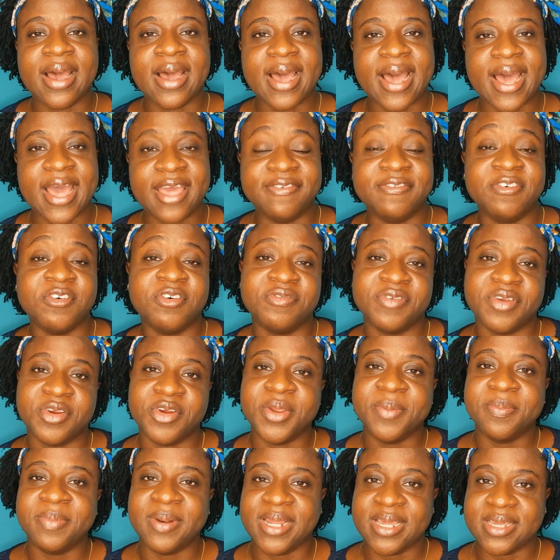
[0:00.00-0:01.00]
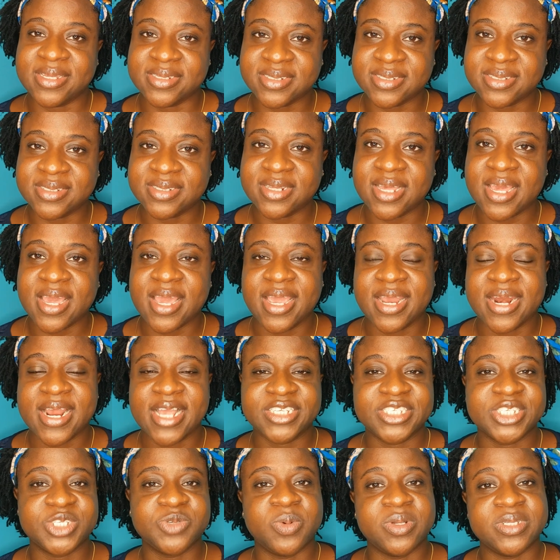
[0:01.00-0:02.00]
i feel very blessed and i
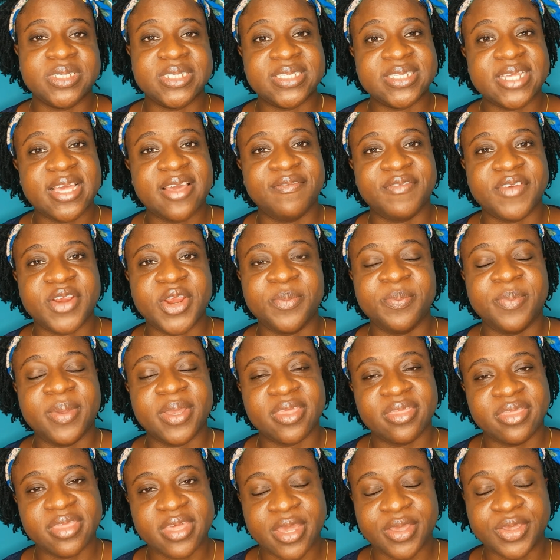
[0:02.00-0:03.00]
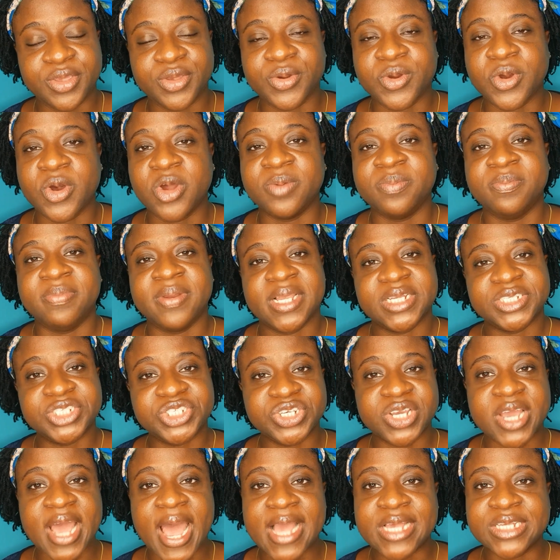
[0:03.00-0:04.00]
just want to say a very big thank you god bless
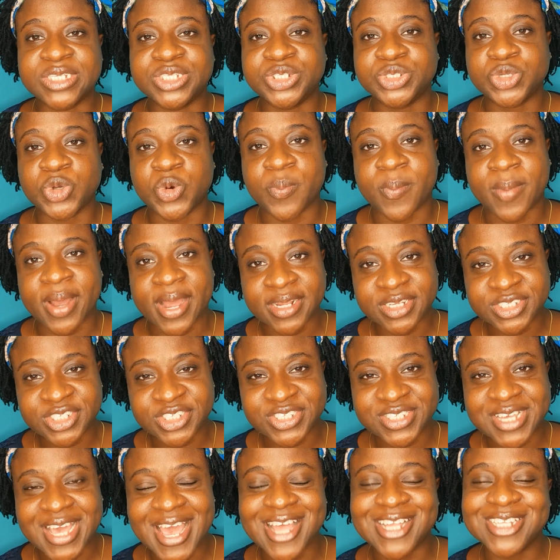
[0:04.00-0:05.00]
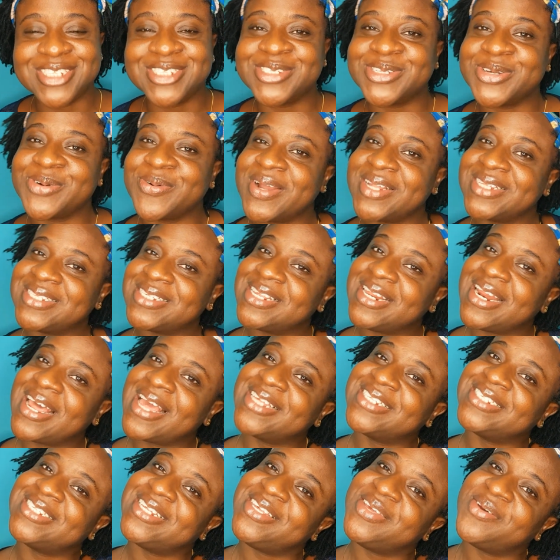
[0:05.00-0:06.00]
you guys so much and so until
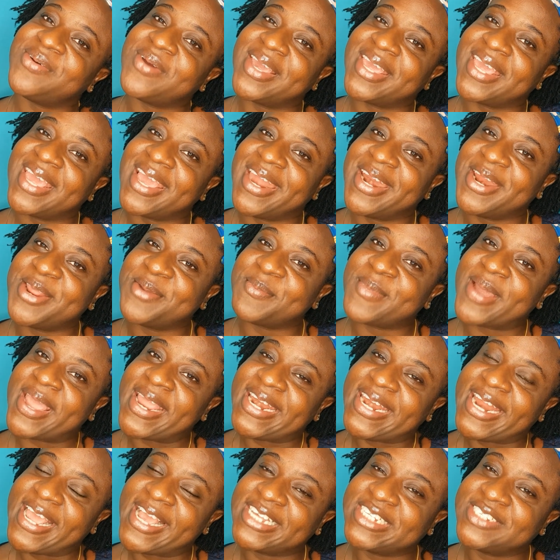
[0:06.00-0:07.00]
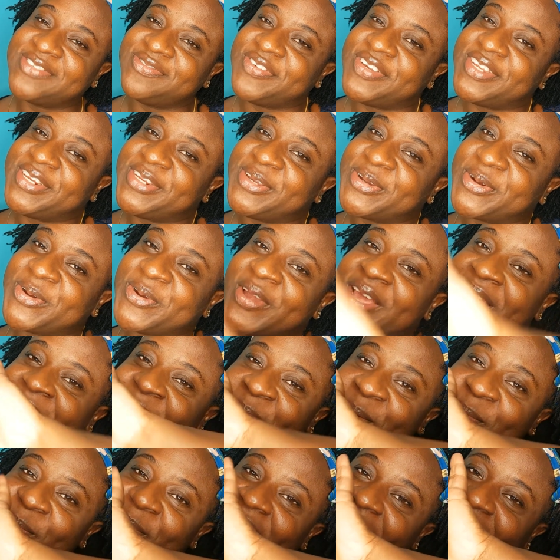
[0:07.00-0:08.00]
i see you again in my next video
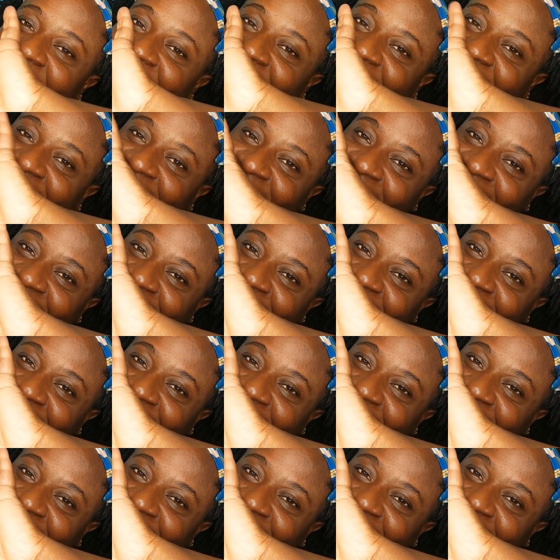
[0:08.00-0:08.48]
bye